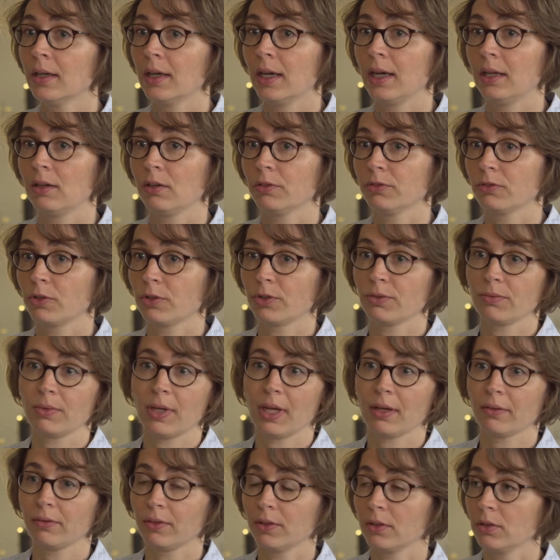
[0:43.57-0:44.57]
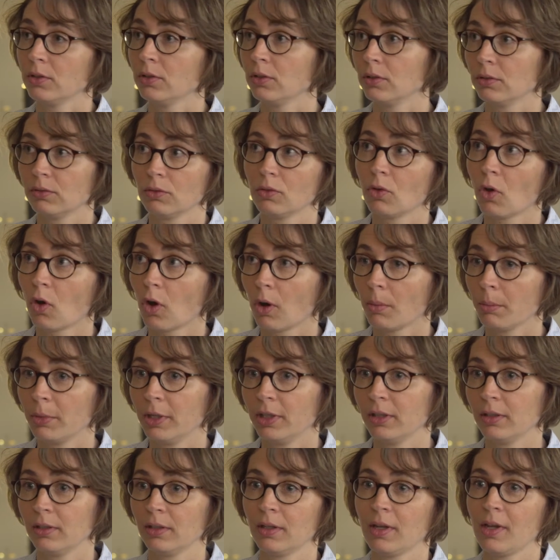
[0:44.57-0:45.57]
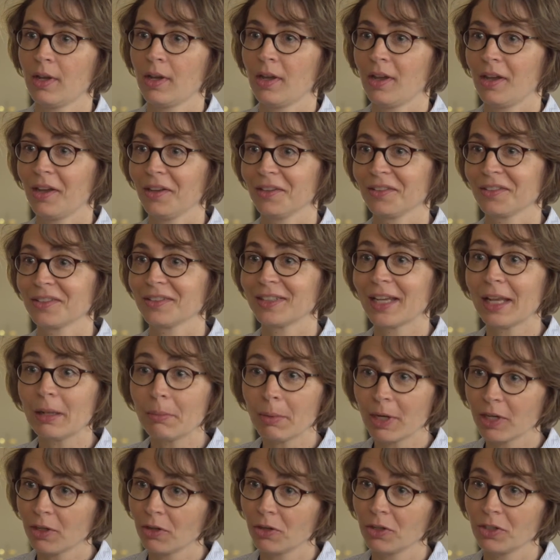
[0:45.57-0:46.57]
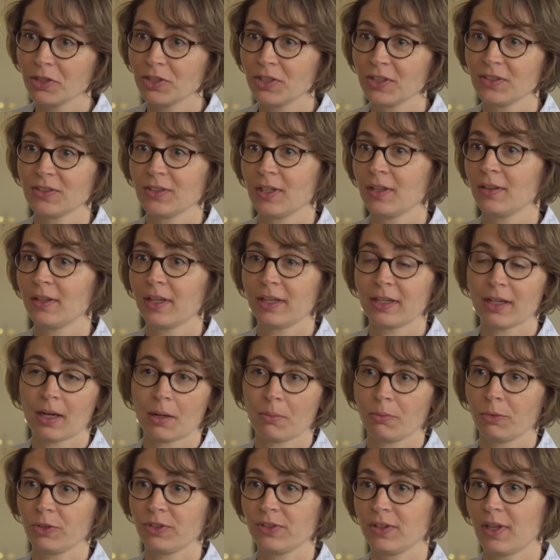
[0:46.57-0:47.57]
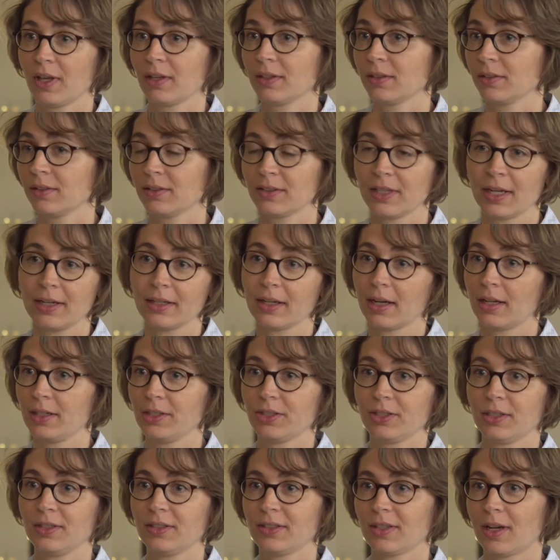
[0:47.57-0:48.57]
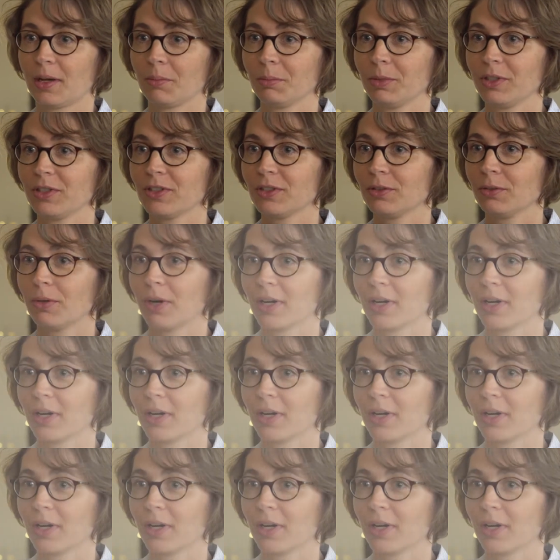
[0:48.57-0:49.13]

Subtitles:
And of course we have the normal cell biologists and they come with their cell culture samples to